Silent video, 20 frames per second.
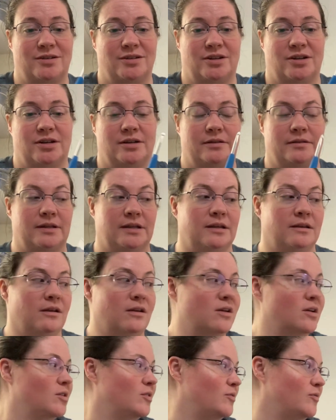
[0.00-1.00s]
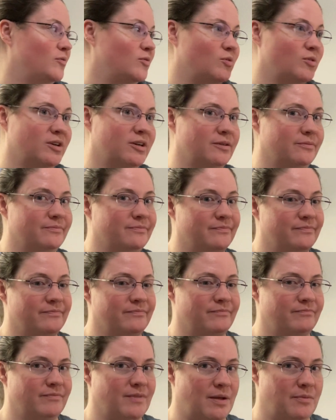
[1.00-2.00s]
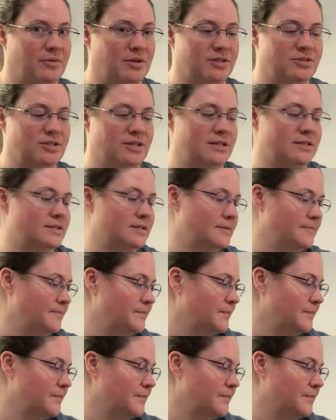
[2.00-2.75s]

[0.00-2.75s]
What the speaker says: currently for my plushies.